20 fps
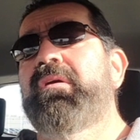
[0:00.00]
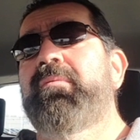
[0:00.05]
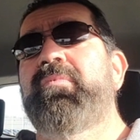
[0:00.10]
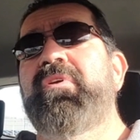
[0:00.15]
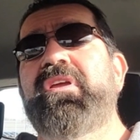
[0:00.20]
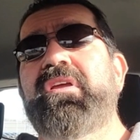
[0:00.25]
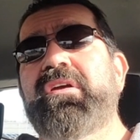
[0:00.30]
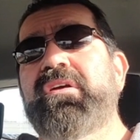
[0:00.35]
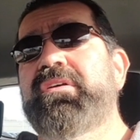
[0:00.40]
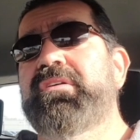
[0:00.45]

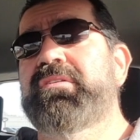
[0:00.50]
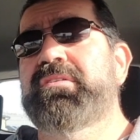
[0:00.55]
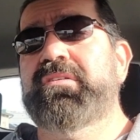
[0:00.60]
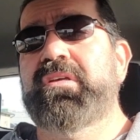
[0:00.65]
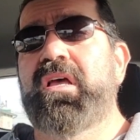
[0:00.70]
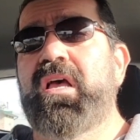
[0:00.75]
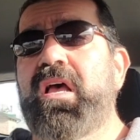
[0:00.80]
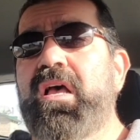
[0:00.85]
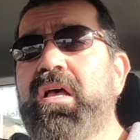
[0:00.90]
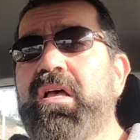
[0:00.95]
because
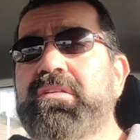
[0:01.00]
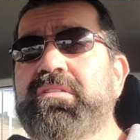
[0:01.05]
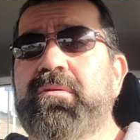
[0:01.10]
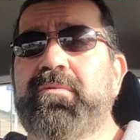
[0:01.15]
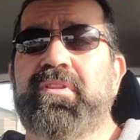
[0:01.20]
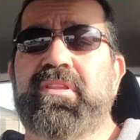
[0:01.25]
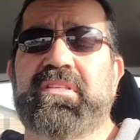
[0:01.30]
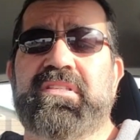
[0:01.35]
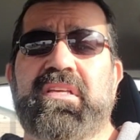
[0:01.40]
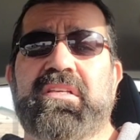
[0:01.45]

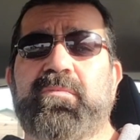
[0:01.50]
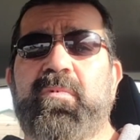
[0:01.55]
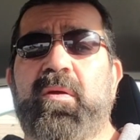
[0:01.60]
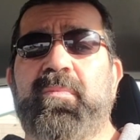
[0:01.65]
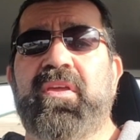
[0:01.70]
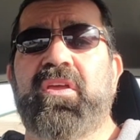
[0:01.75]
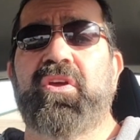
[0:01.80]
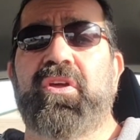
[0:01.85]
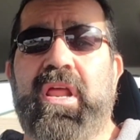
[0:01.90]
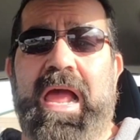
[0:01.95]
some of these things might
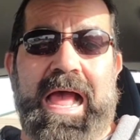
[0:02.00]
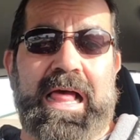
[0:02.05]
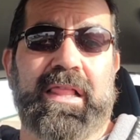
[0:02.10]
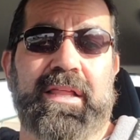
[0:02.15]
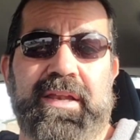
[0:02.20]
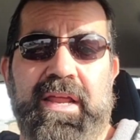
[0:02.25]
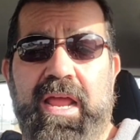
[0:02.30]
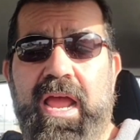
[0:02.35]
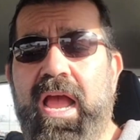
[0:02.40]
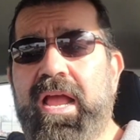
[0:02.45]
be good
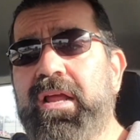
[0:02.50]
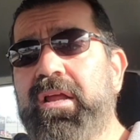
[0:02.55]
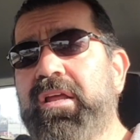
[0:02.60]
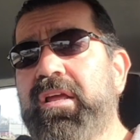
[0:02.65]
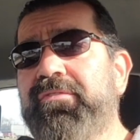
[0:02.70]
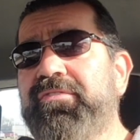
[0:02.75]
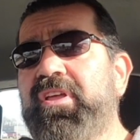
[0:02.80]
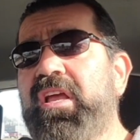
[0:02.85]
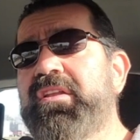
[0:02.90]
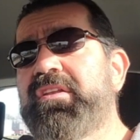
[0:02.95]
holiday
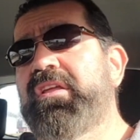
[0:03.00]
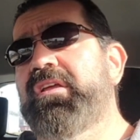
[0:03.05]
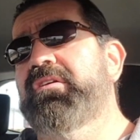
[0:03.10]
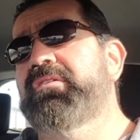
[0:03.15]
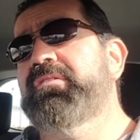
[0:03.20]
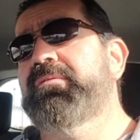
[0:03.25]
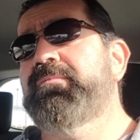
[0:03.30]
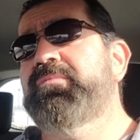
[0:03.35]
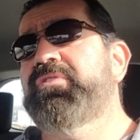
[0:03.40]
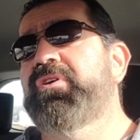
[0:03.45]
gift ideas.